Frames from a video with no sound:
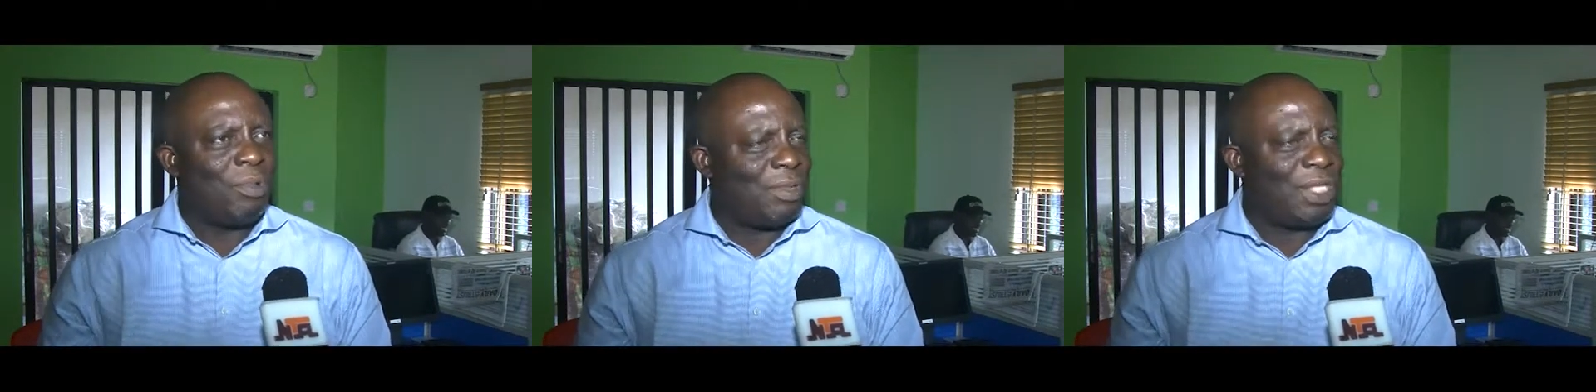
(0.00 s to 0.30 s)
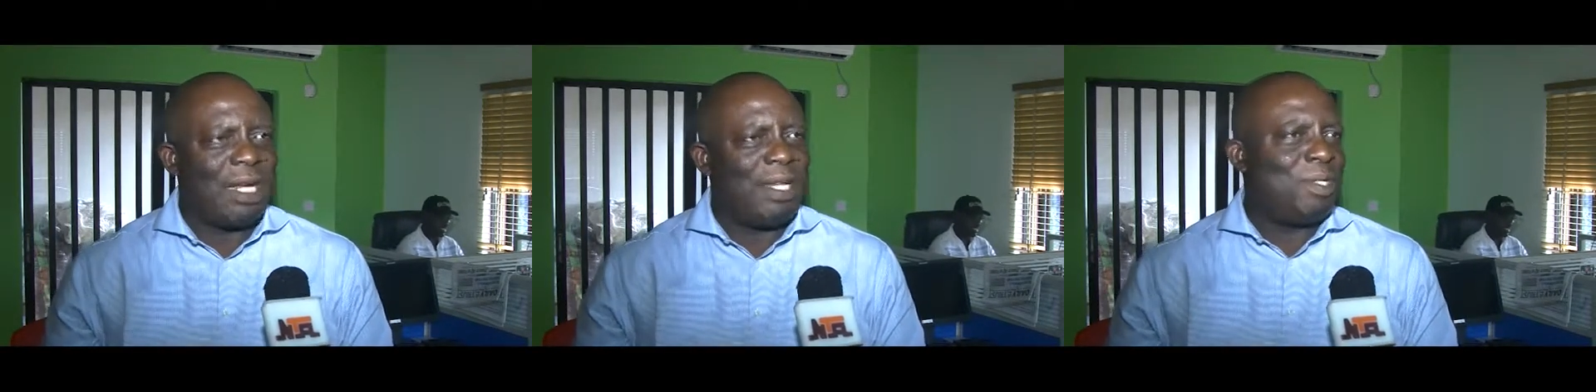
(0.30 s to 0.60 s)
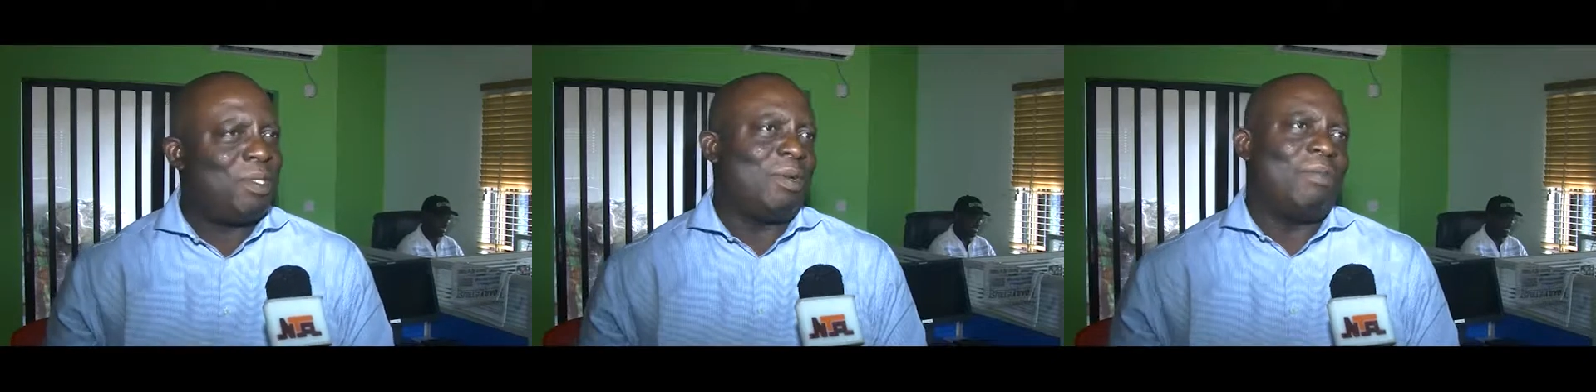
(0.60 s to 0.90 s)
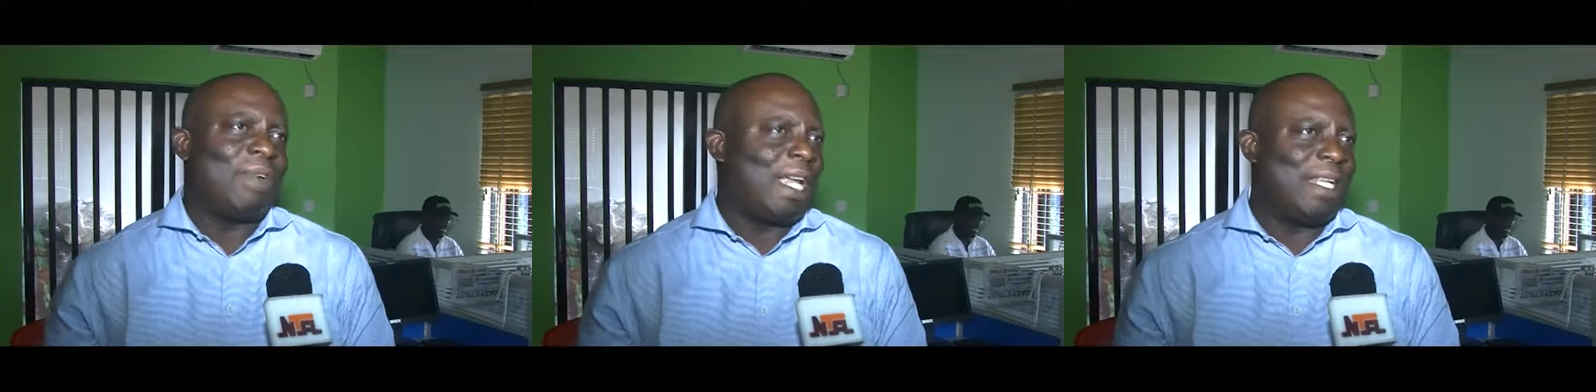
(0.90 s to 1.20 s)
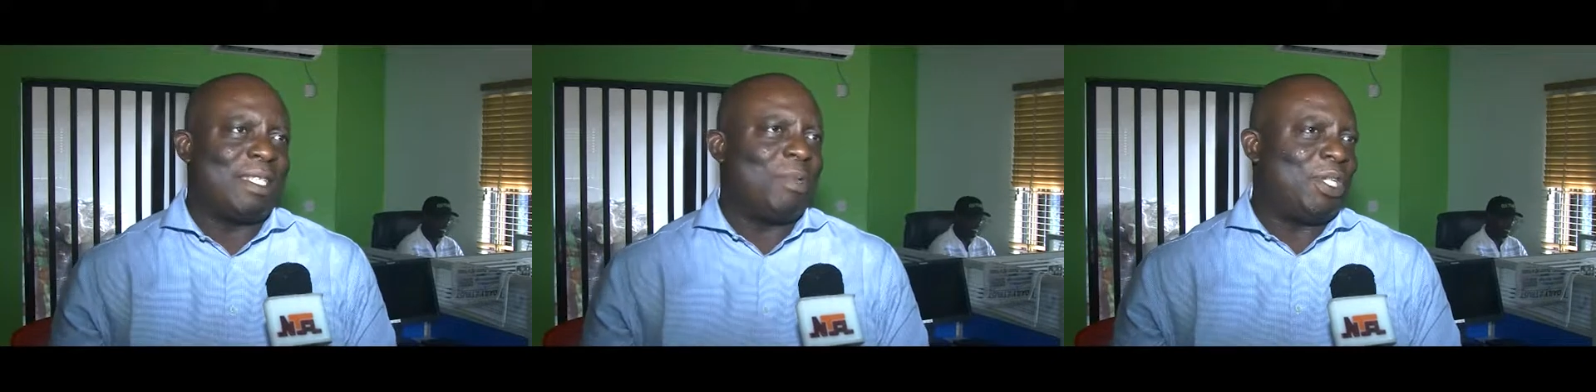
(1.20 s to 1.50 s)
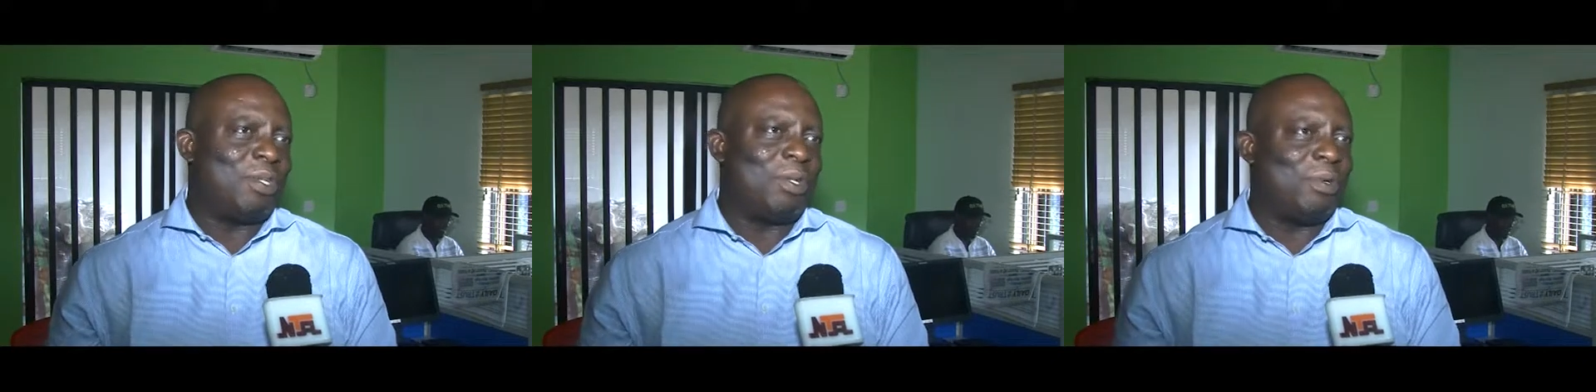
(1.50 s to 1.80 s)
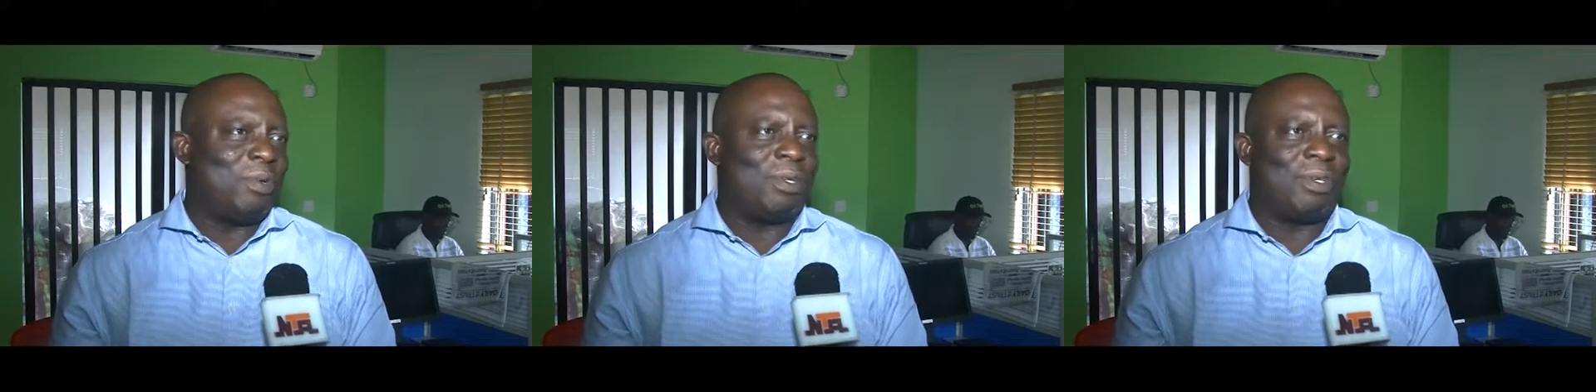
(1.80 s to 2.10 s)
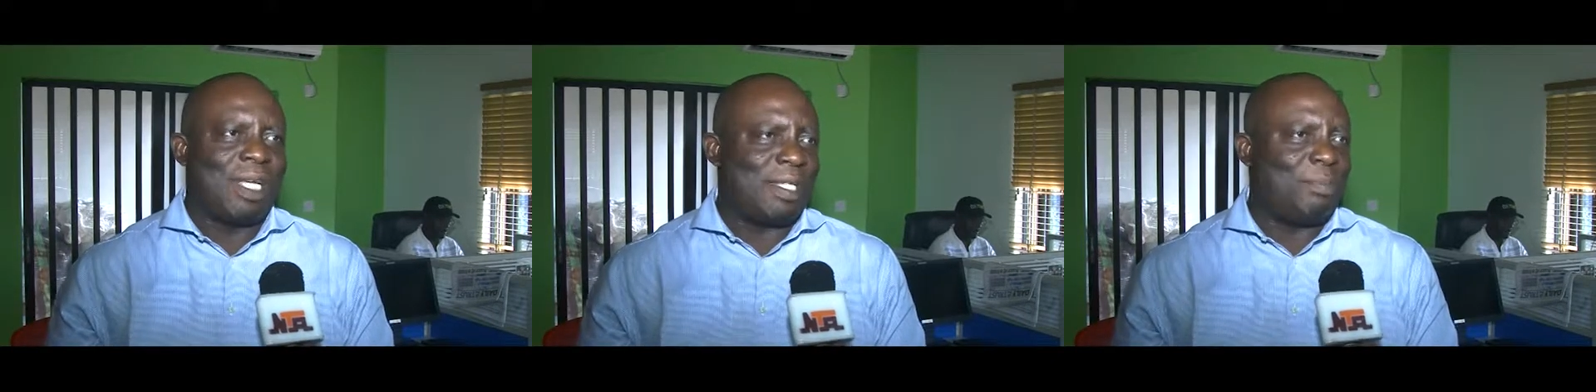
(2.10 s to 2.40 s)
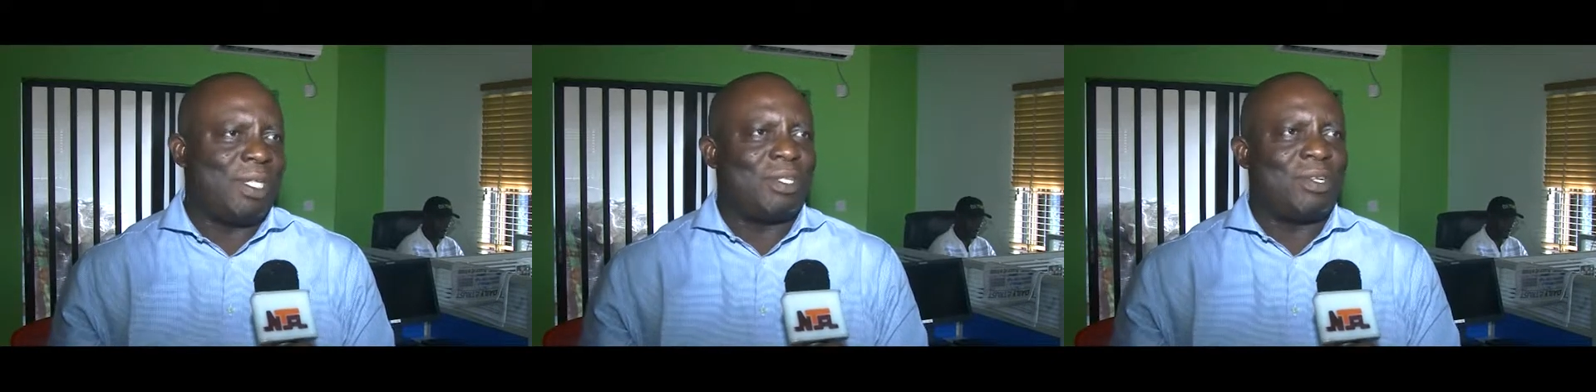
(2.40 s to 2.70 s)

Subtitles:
challenge of hate speech or no hate speech,